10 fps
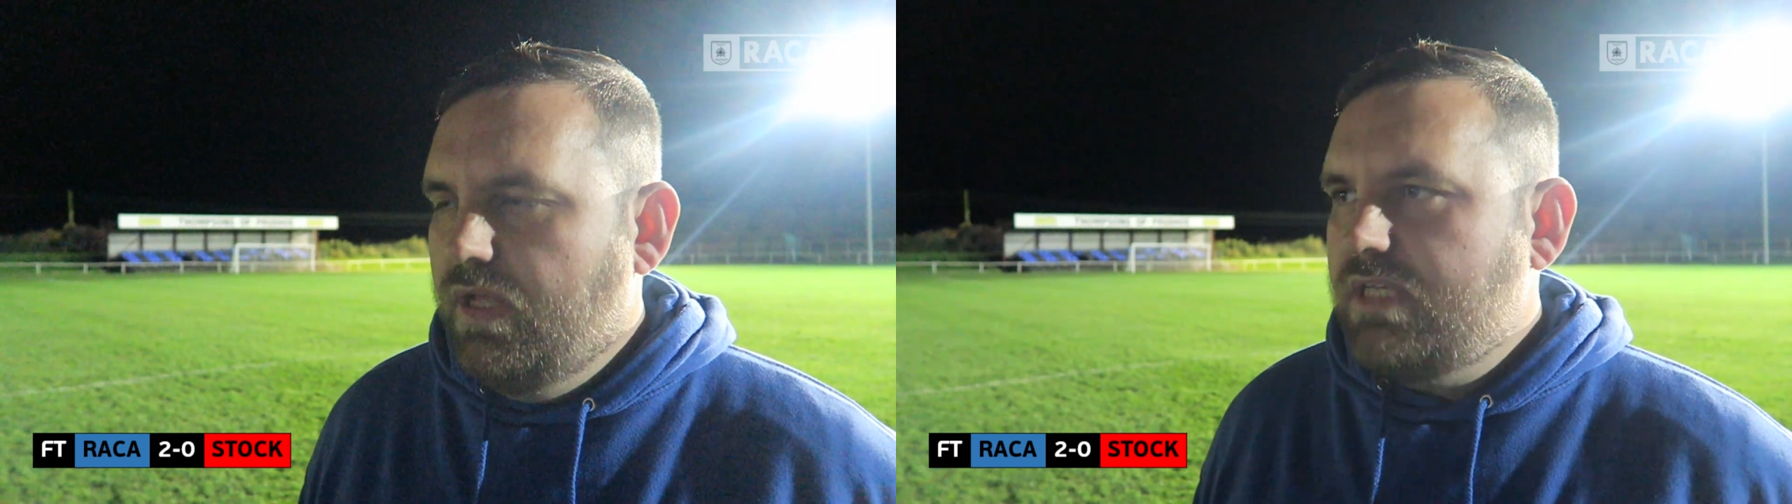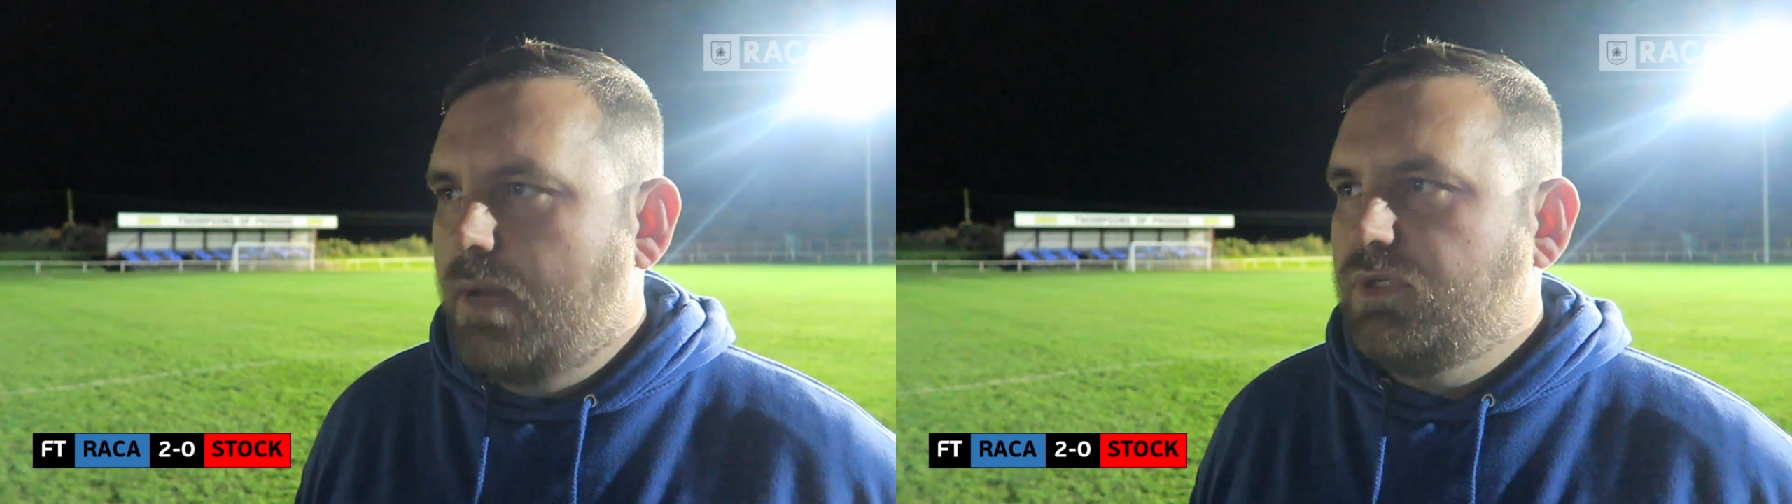
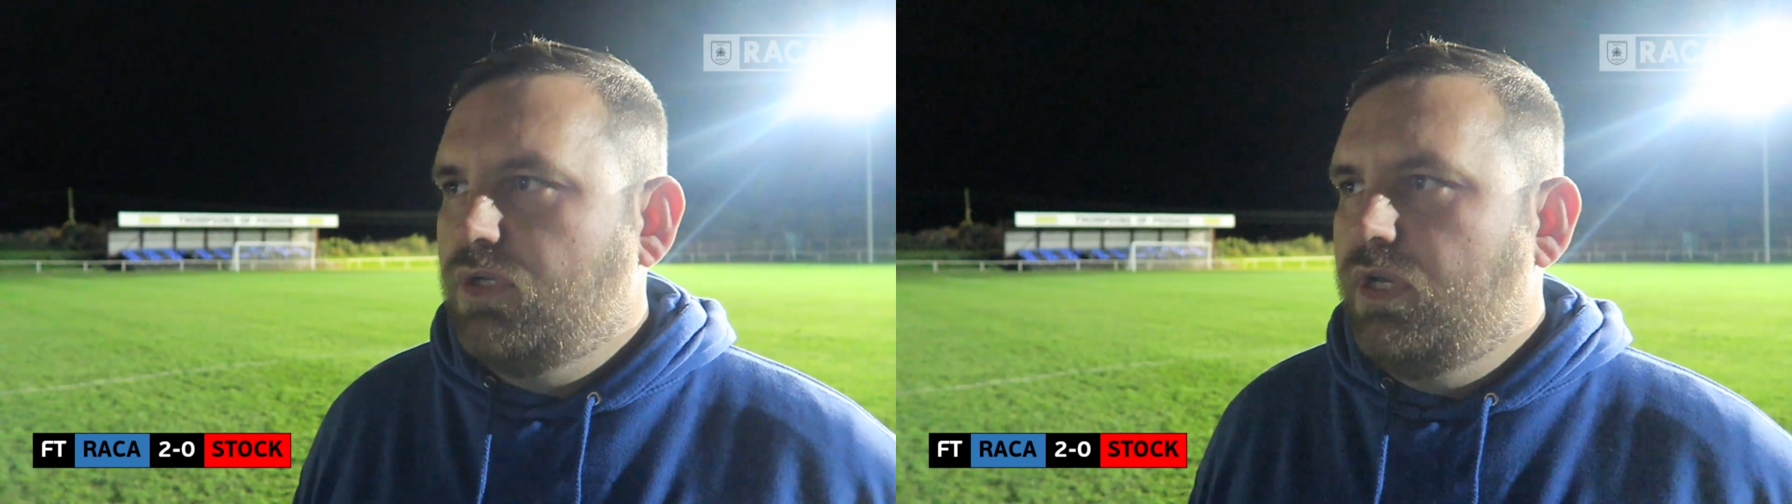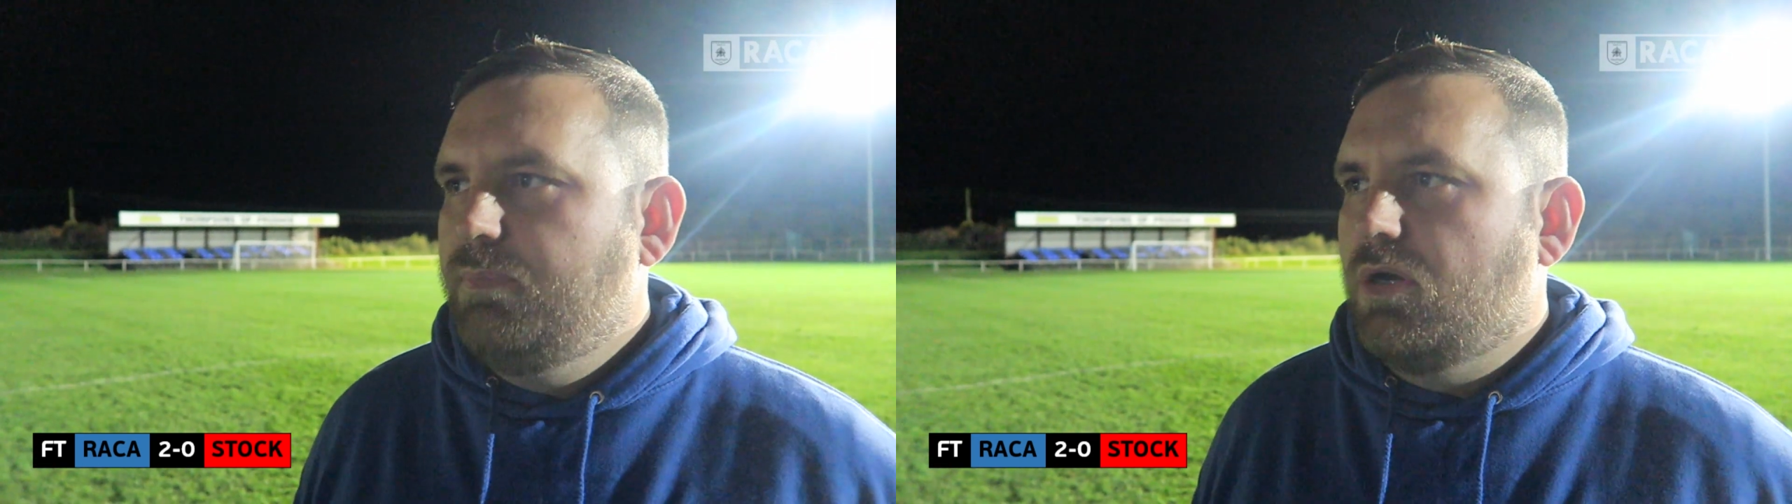it's
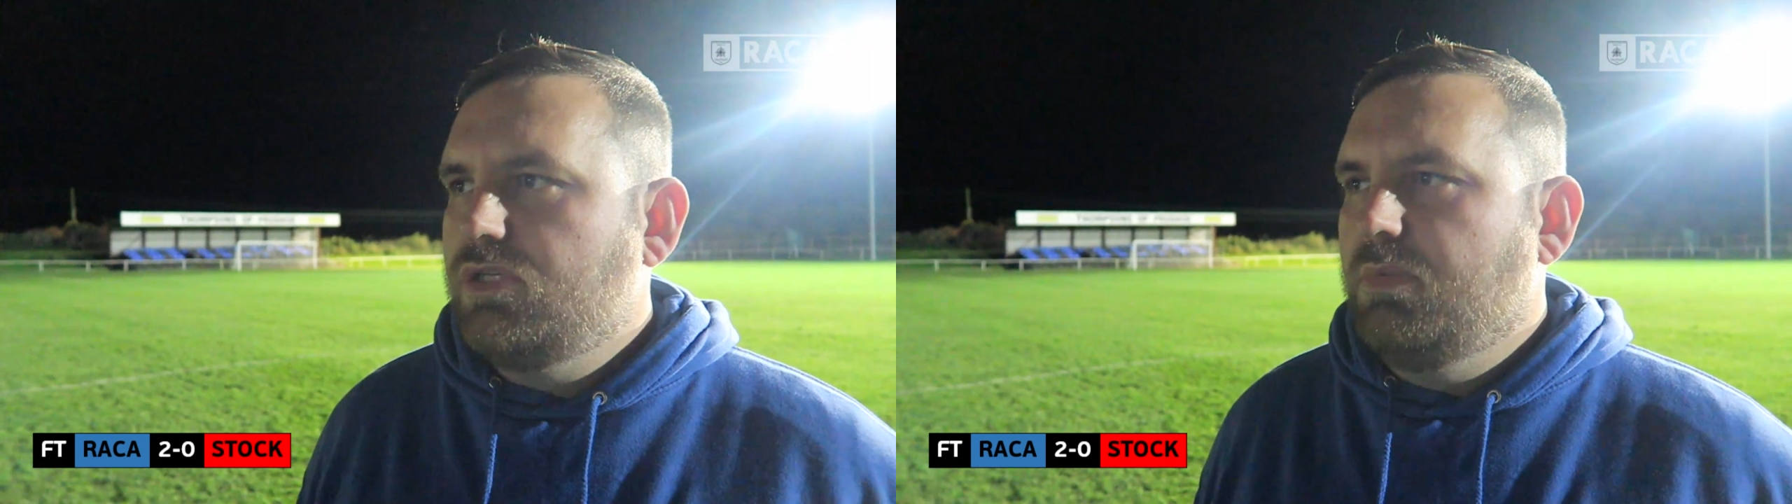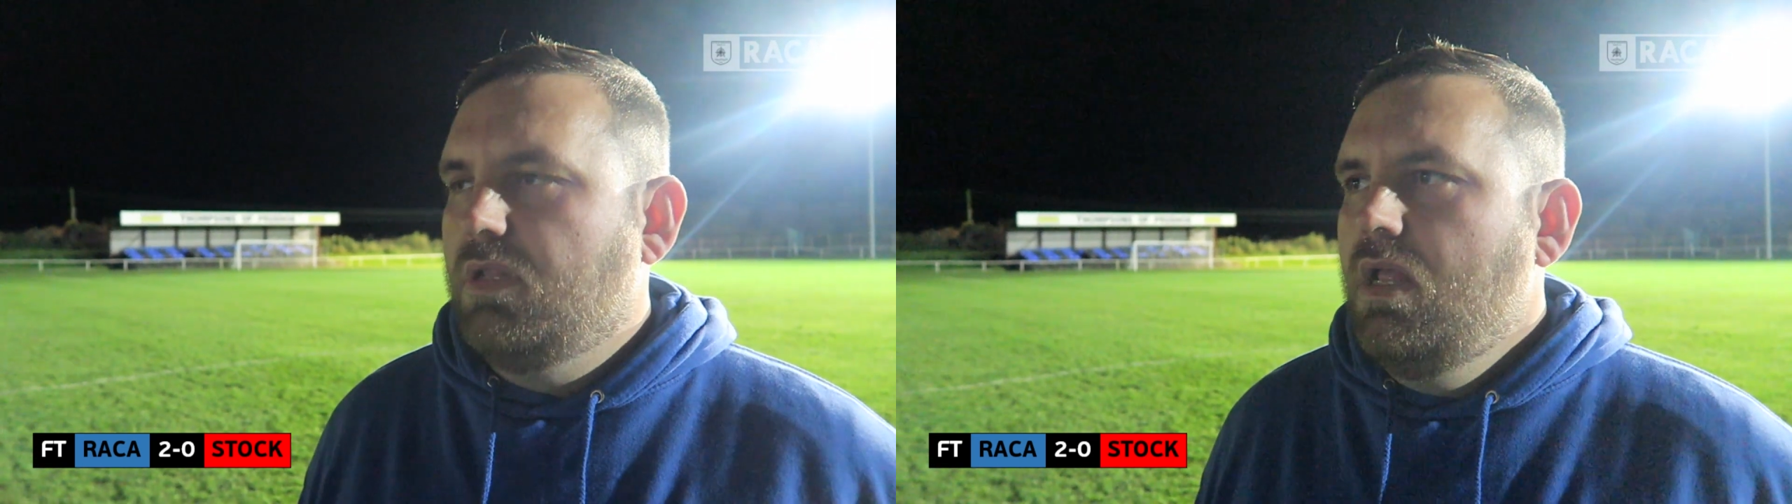absolutely
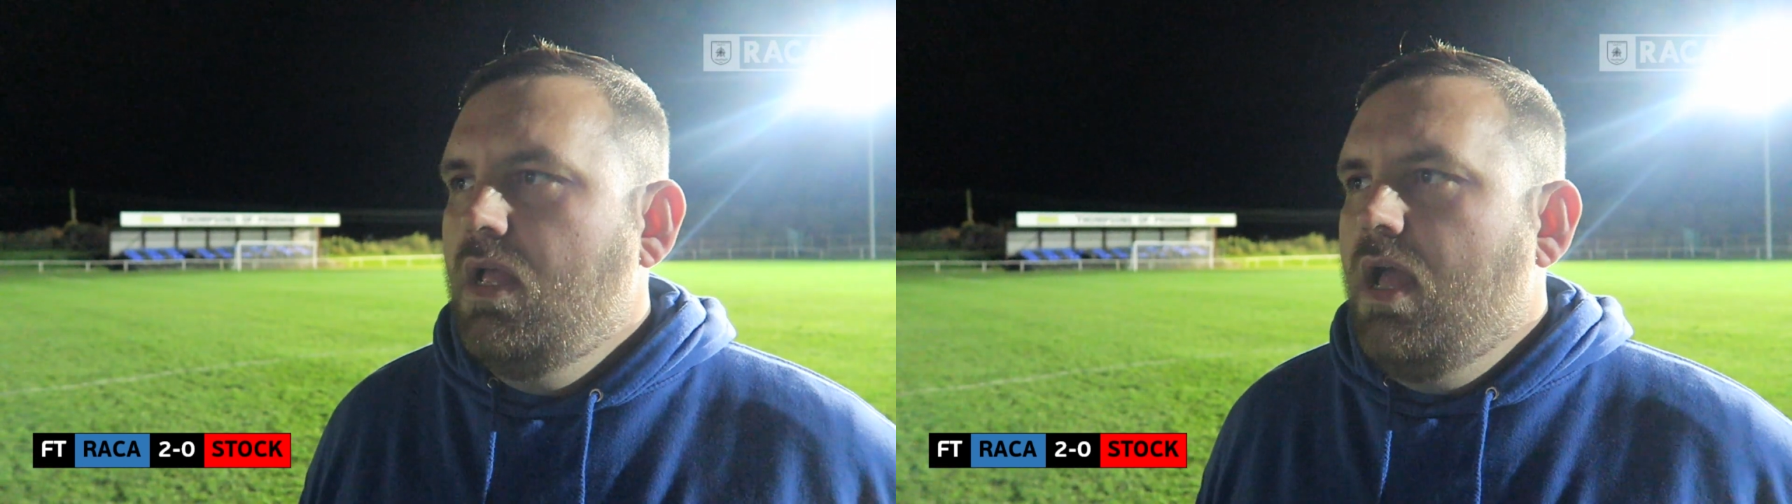possible.